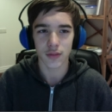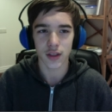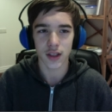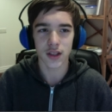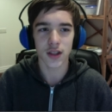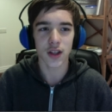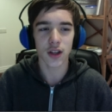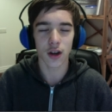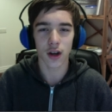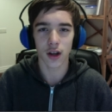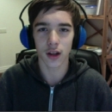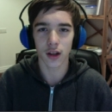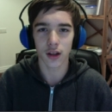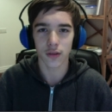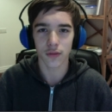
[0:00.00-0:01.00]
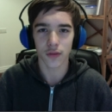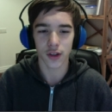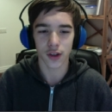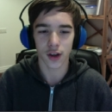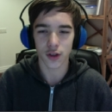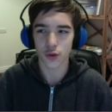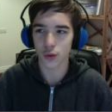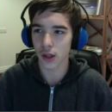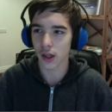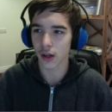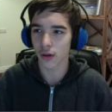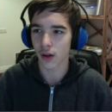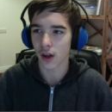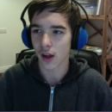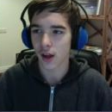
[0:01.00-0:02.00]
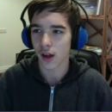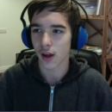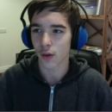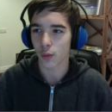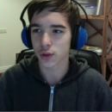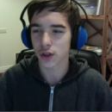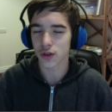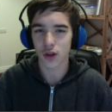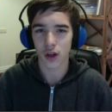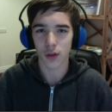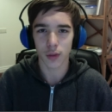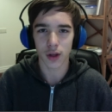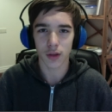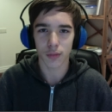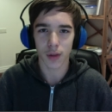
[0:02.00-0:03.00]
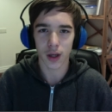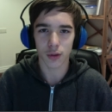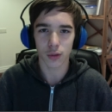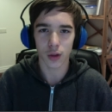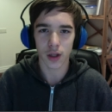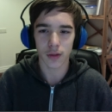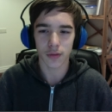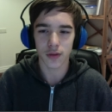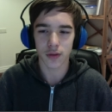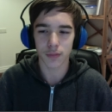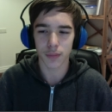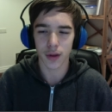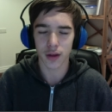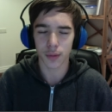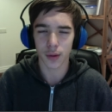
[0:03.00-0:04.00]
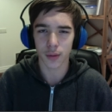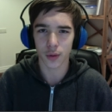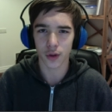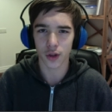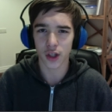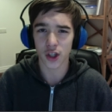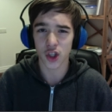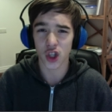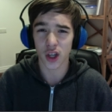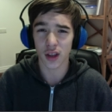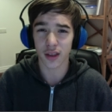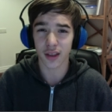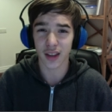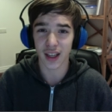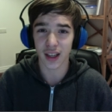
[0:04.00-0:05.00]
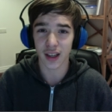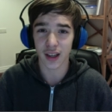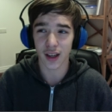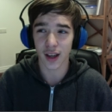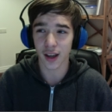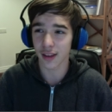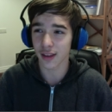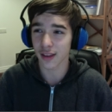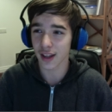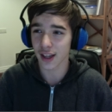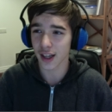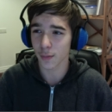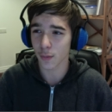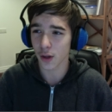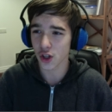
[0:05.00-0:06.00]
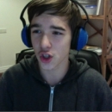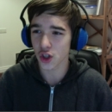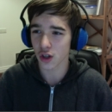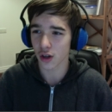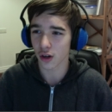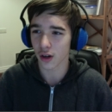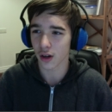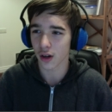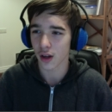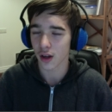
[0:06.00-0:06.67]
See y'all in the next video, which is going to be Minecraft PP montage, I think. I think, I'm not sure.